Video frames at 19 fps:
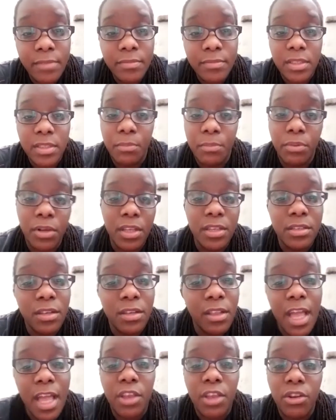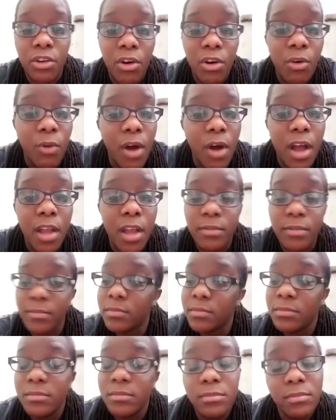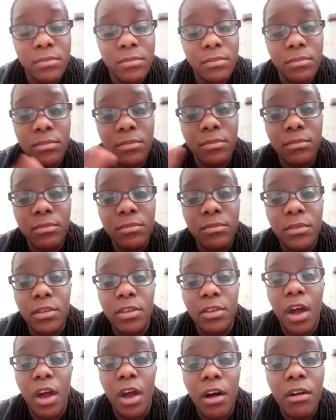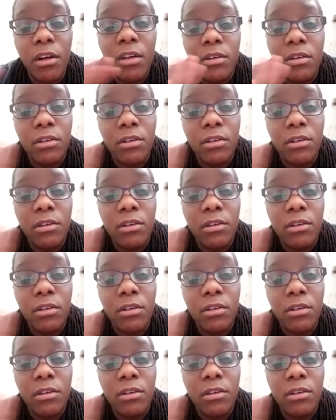The police are like, you know what? Y'all